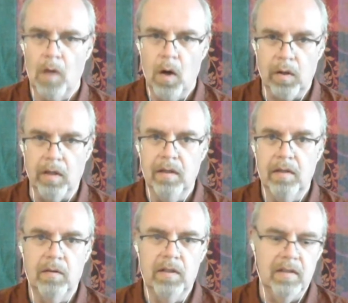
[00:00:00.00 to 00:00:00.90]
Okay,
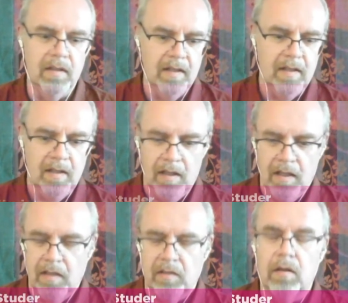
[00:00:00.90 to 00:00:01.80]
well.
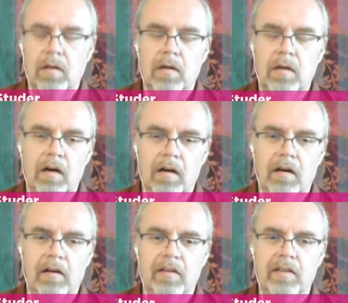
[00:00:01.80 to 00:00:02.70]
So
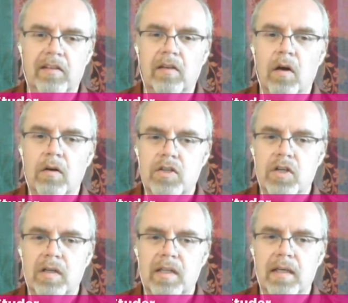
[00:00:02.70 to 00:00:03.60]
uh, this is a long
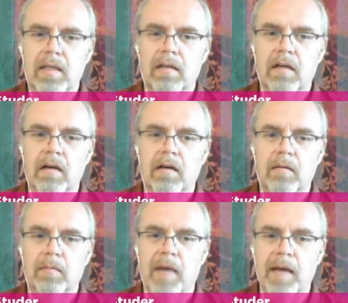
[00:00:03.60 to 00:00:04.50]
journey.
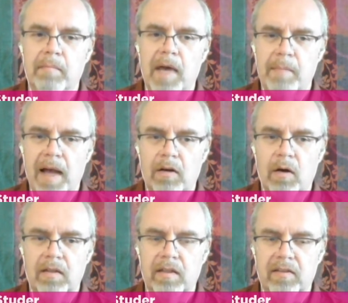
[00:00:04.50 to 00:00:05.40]
Uh, my, my
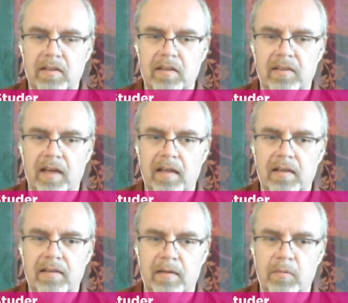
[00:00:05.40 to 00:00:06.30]
background is in
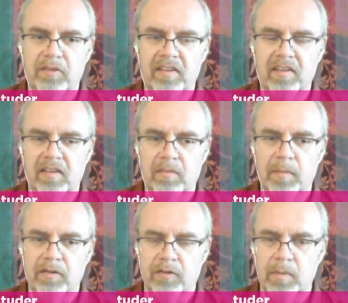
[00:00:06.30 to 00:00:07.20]
science. I'm a
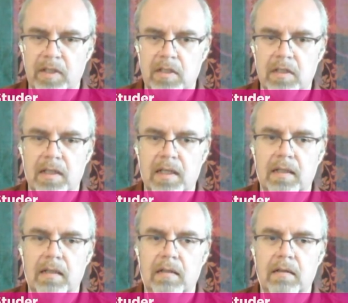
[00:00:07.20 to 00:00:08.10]
physicist by formation,
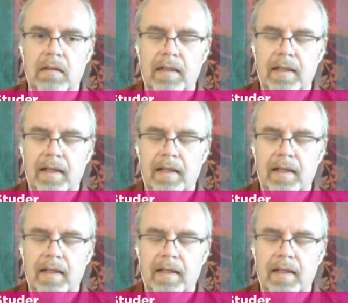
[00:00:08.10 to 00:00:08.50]
and uh,